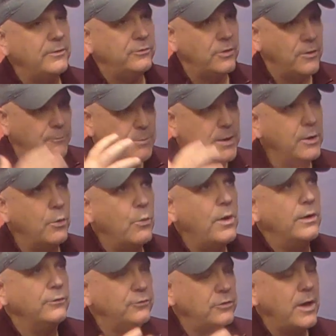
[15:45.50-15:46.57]
myself, being
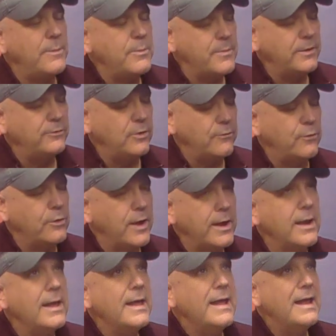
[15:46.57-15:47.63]
aware and stopping myself,
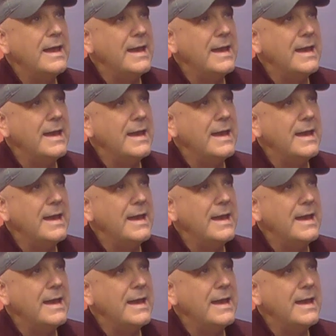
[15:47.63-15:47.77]
okay,